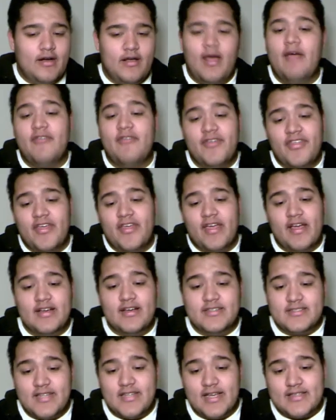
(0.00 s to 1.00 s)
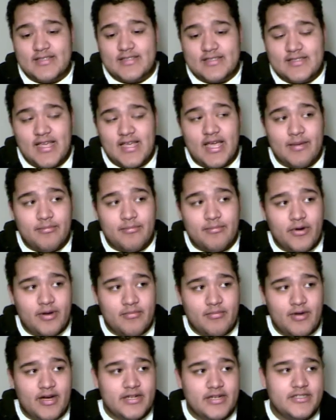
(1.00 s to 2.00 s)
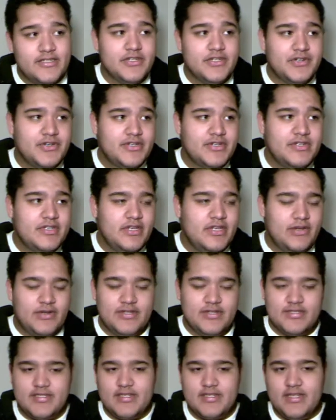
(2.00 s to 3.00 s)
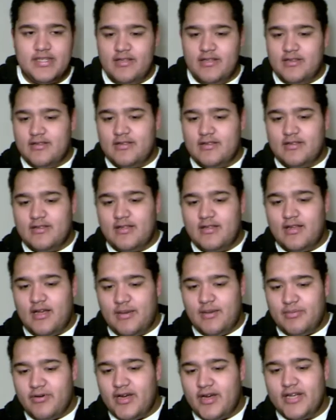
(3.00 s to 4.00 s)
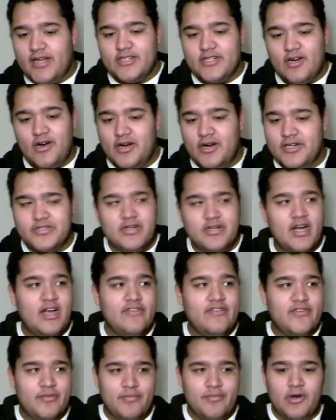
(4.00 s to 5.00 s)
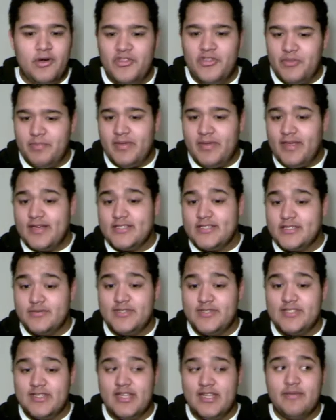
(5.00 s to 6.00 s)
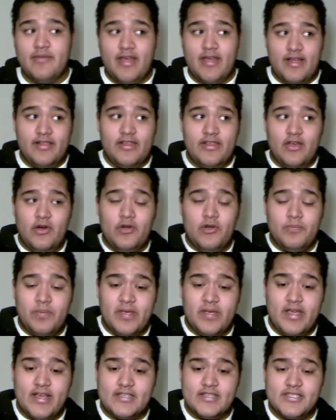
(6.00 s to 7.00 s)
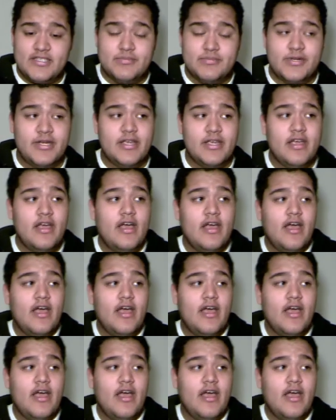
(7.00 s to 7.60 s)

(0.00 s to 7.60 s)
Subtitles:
everything else stays the same pretty much. You can still upgrade your hard drive in both the PS3 Slim and the old PS3,